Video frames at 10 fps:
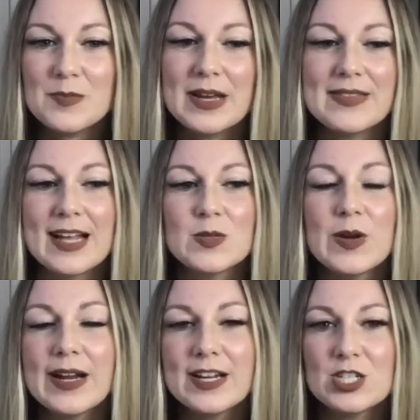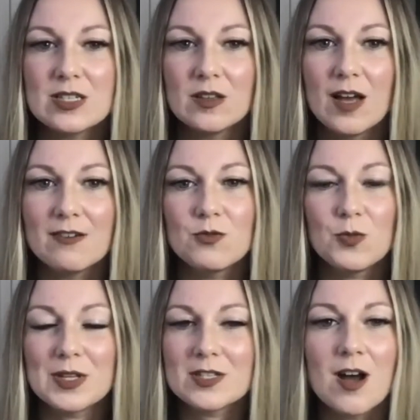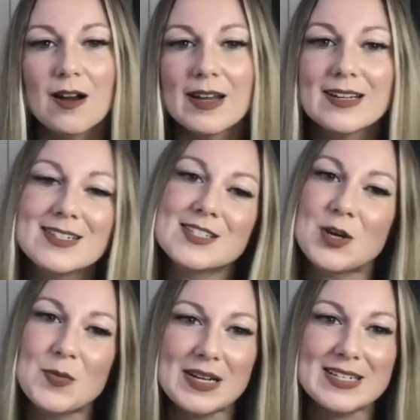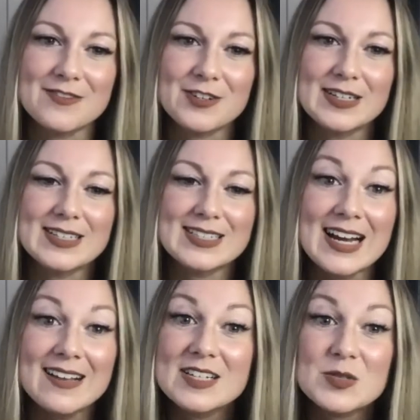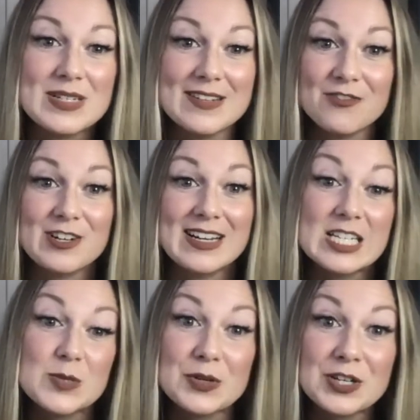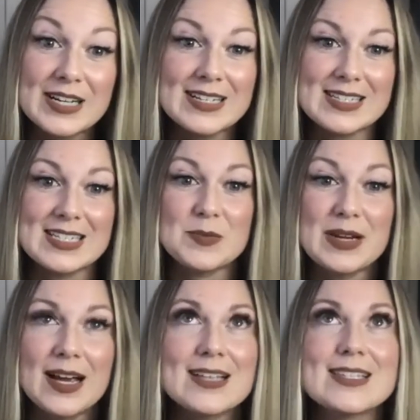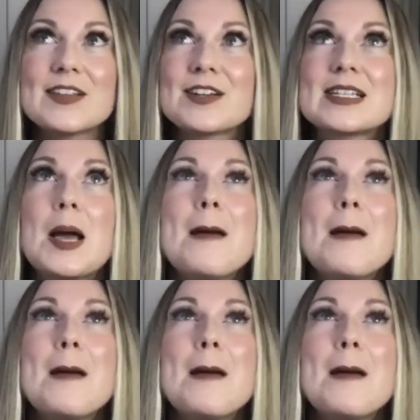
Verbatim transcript: But that's why I just love with talking to so many different stylists with different experiences because there's